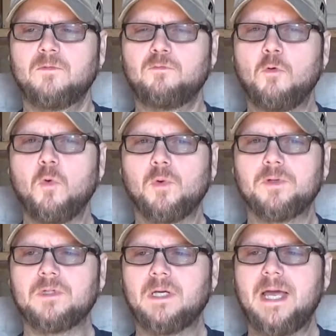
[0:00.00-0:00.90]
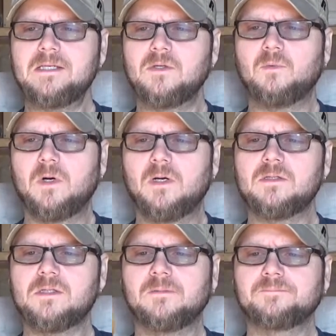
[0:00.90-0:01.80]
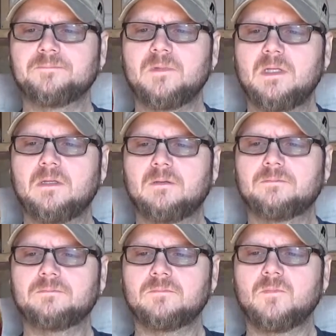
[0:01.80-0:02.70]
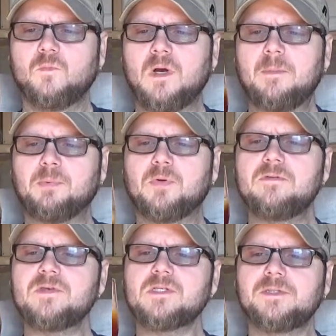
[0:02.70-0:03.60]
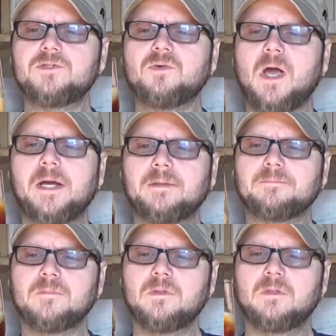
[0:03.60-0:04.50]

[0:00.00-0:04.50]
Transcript: forward as it was when I previously tried it.